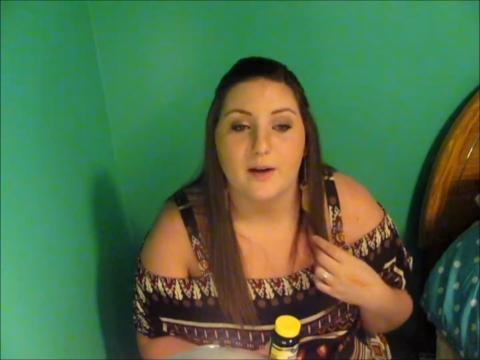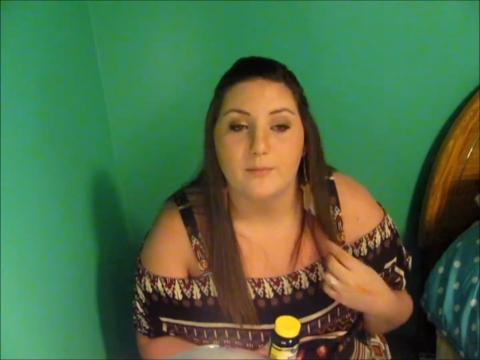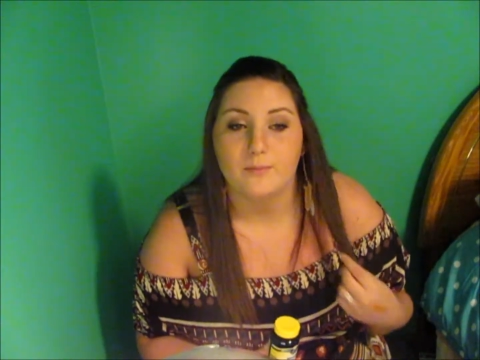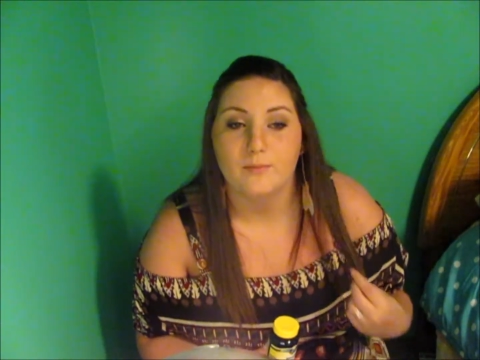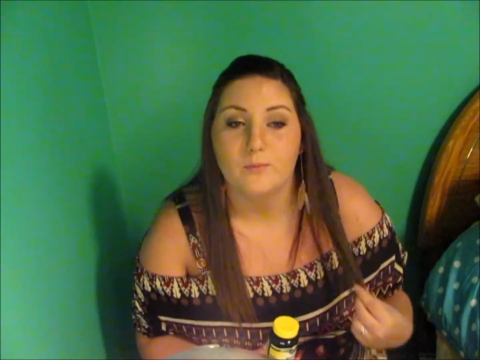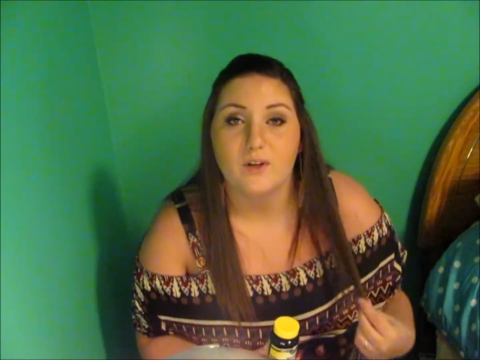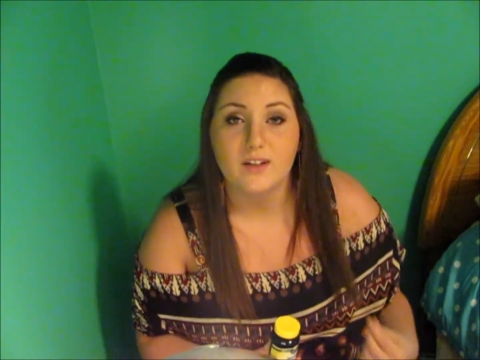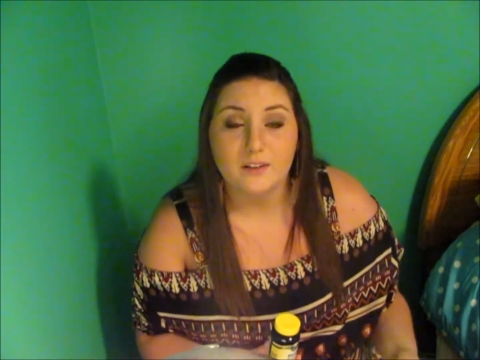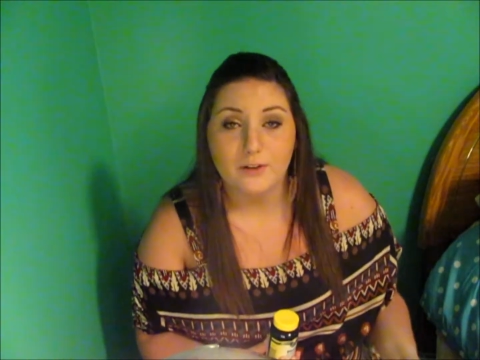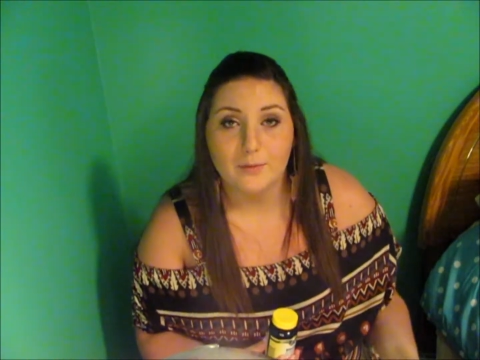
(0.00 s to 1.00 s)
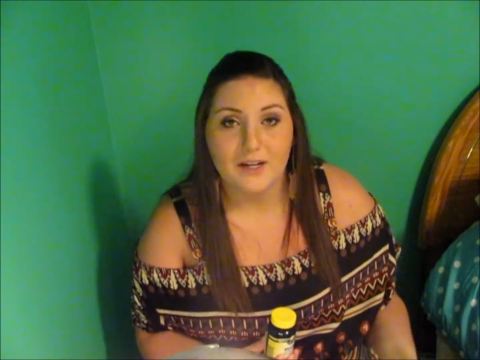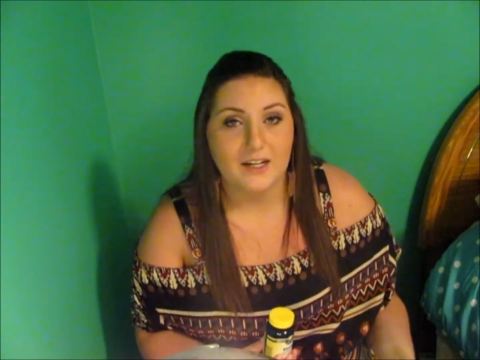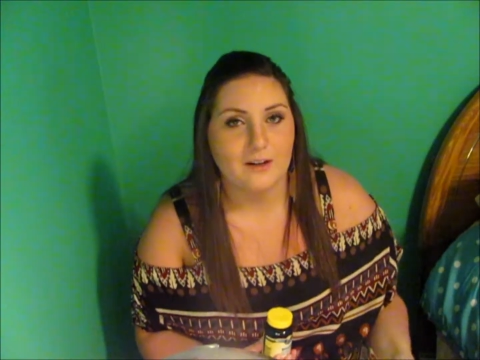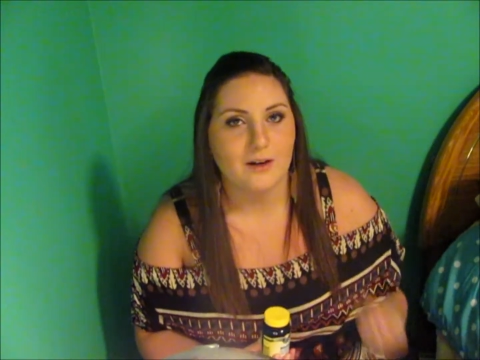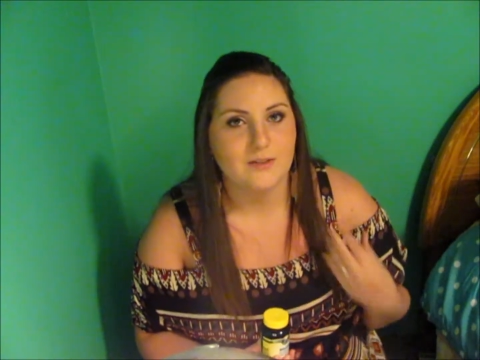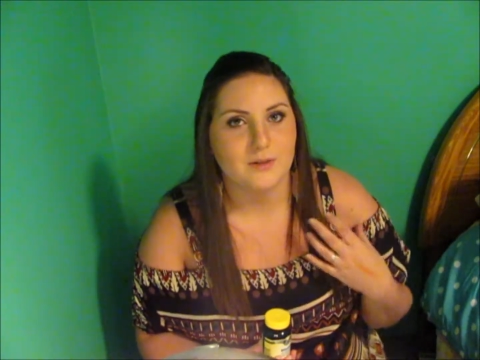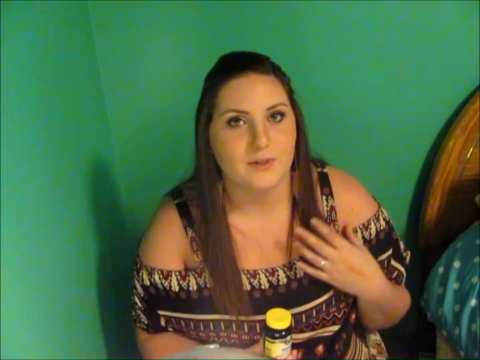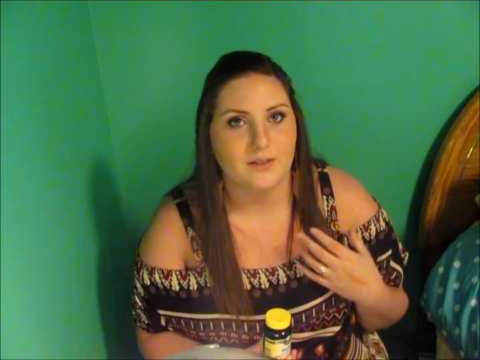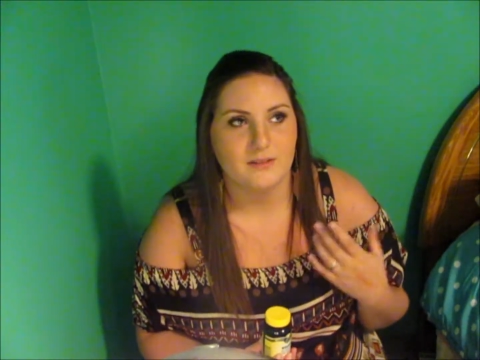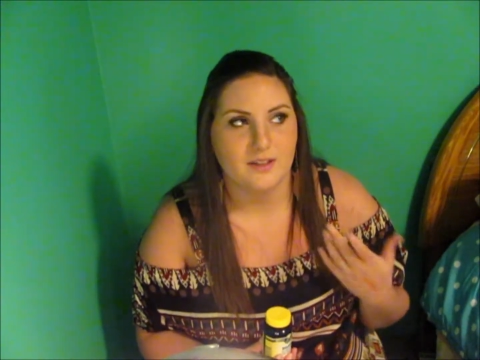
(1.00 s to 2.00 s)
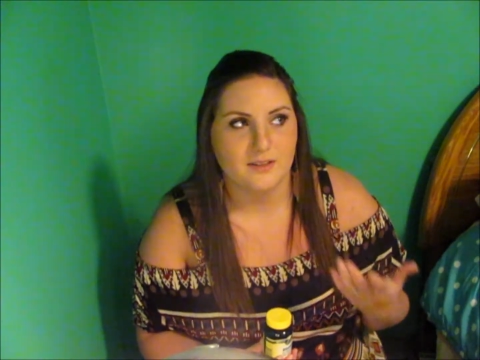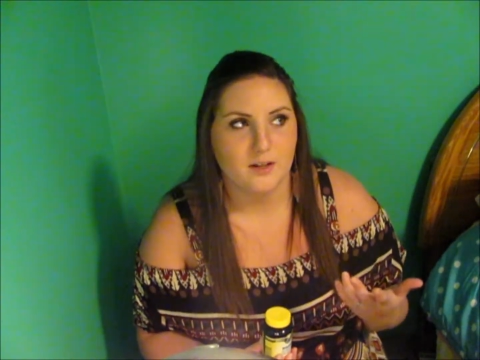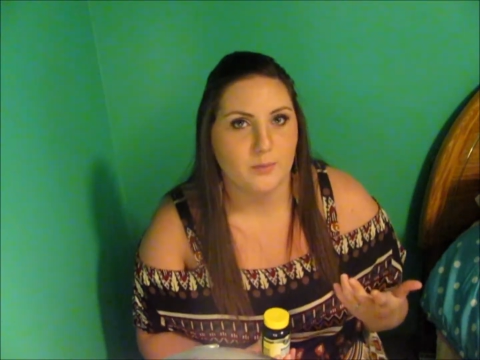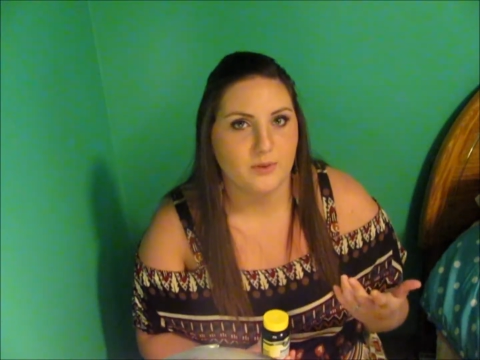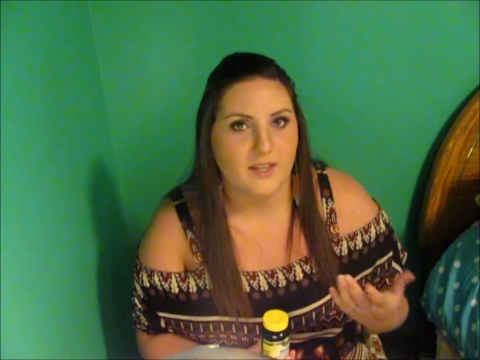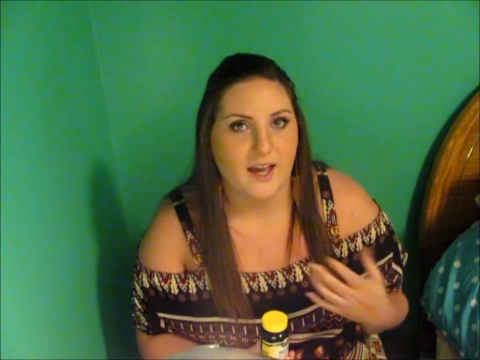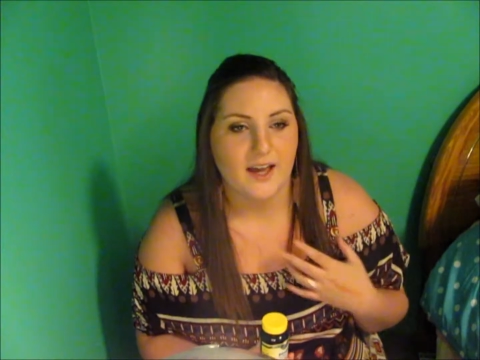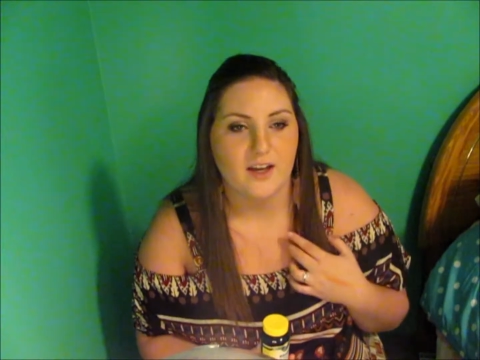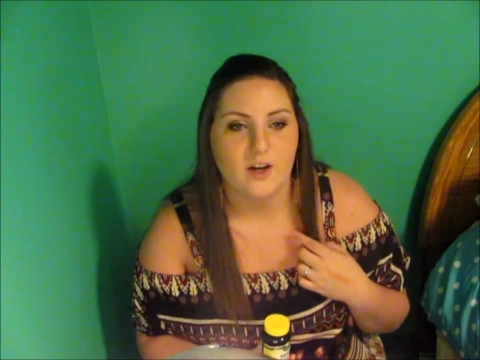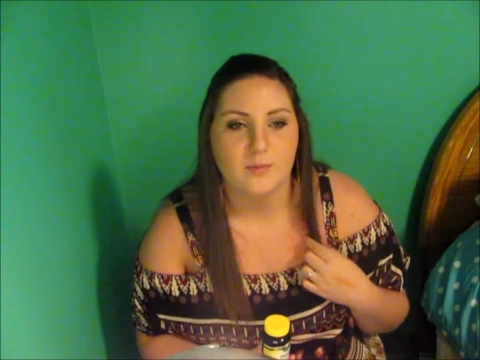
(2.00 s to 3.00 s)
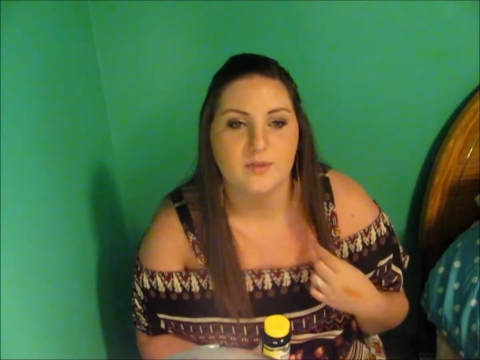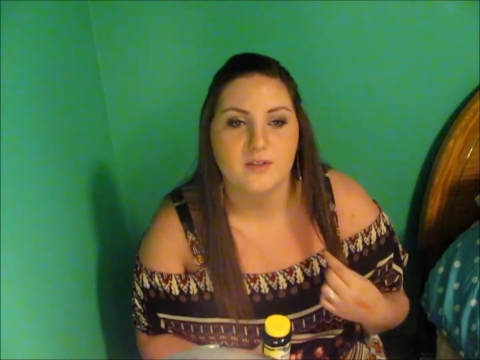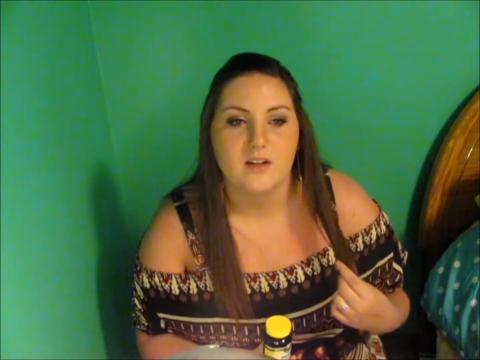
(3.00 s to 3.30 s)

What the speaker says: I'm wanting to grow my hair out, so it does help with that. It helps